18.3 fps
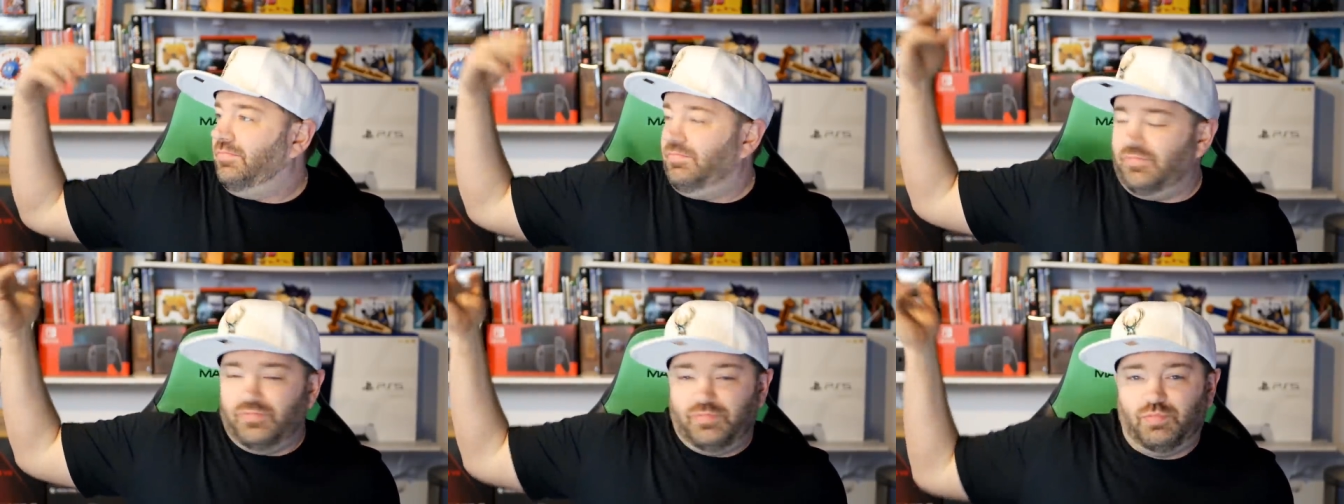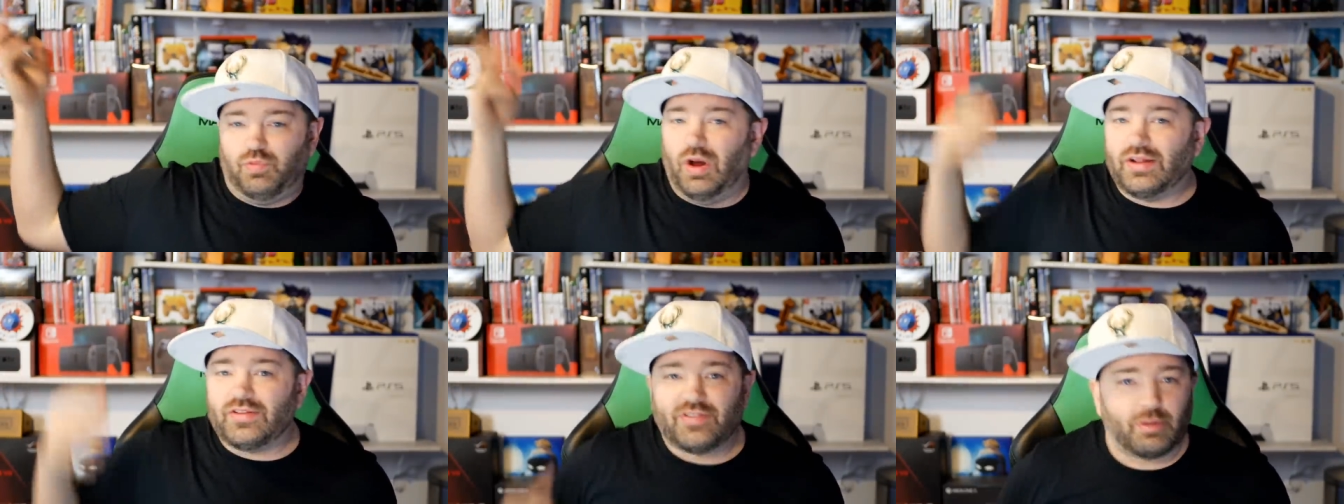
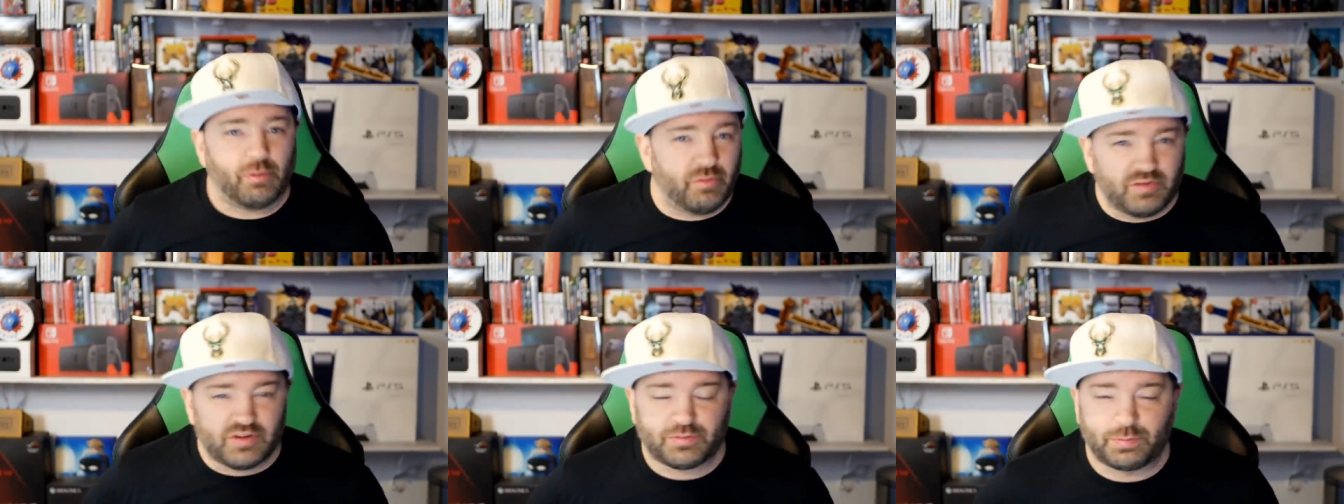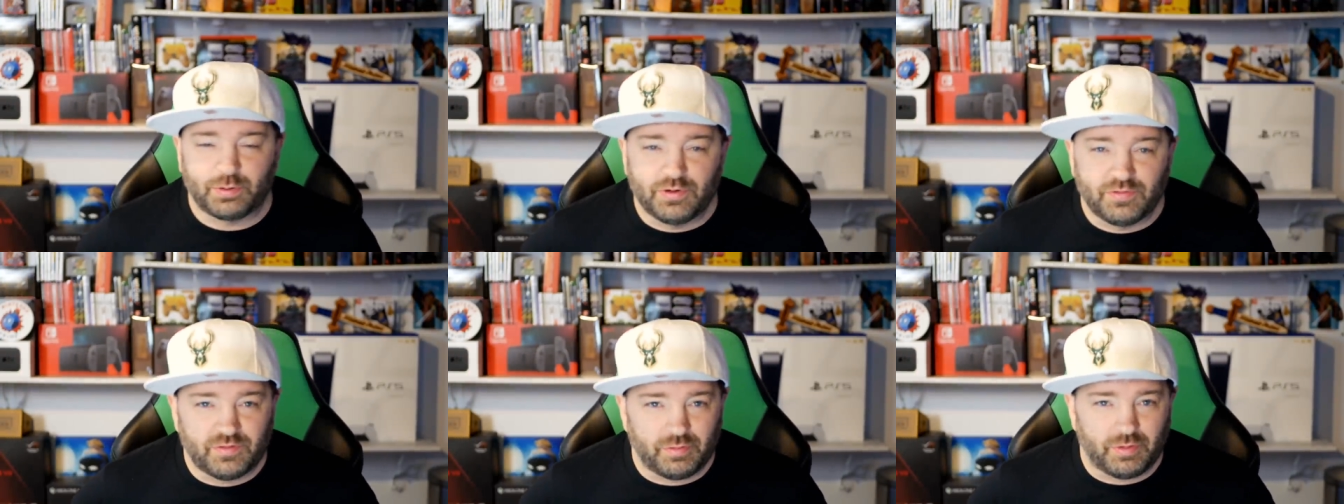when some of it's
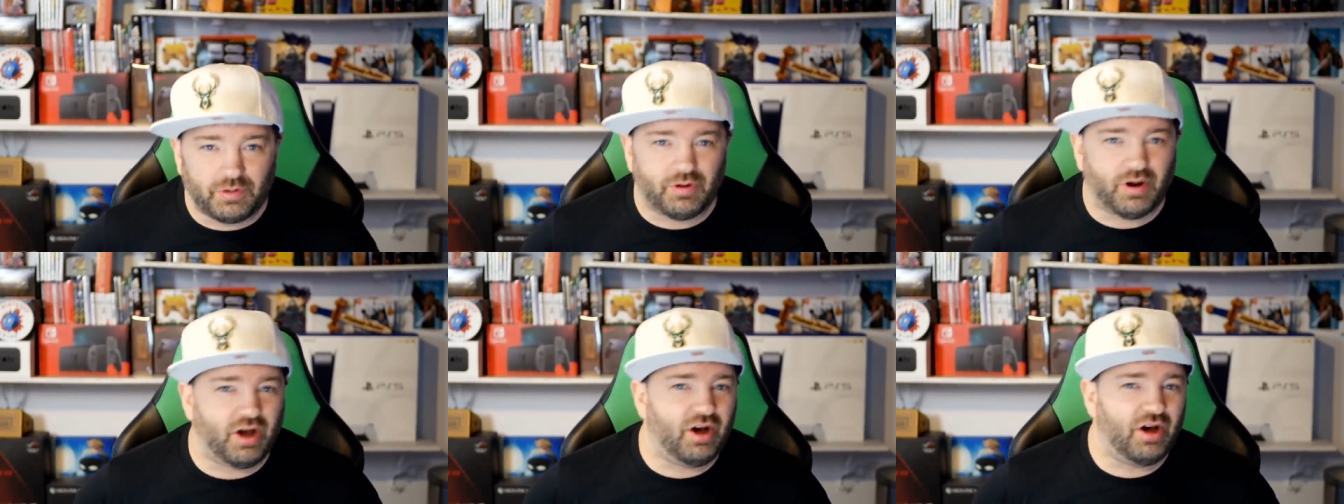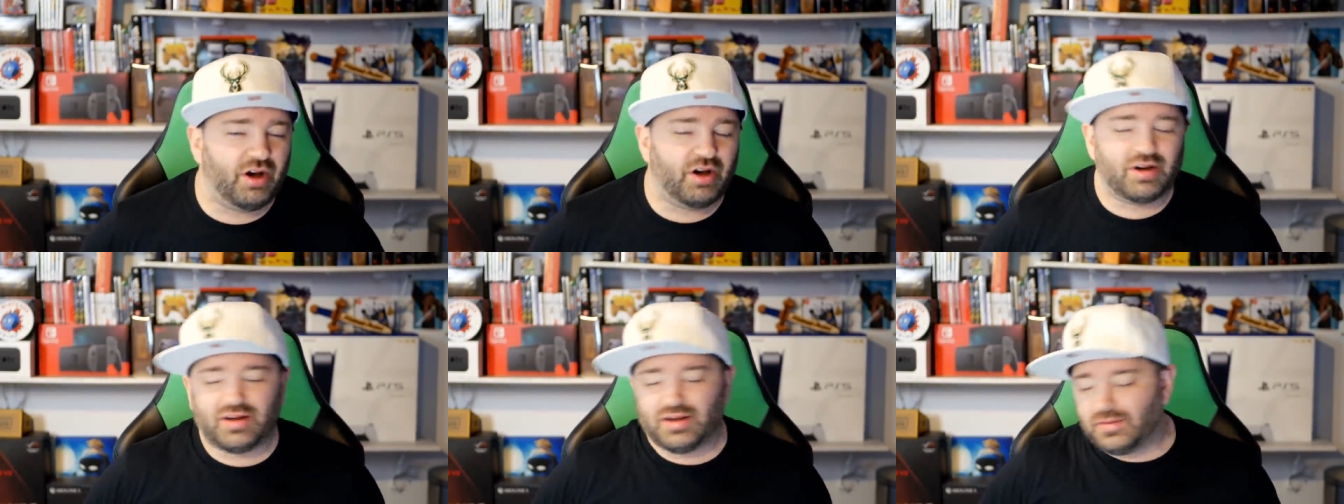proved to be
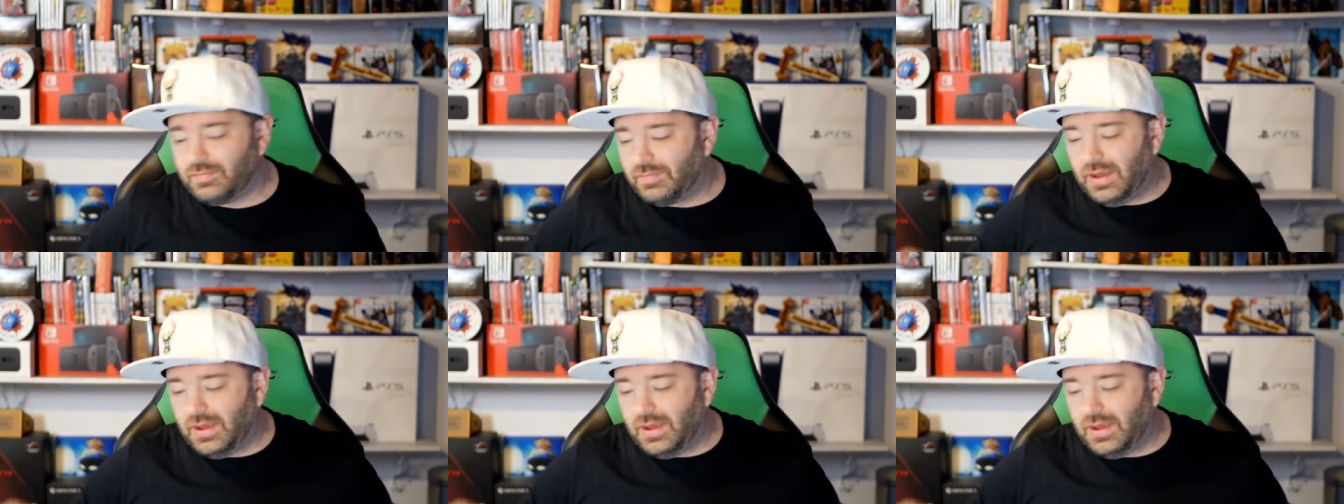wrong,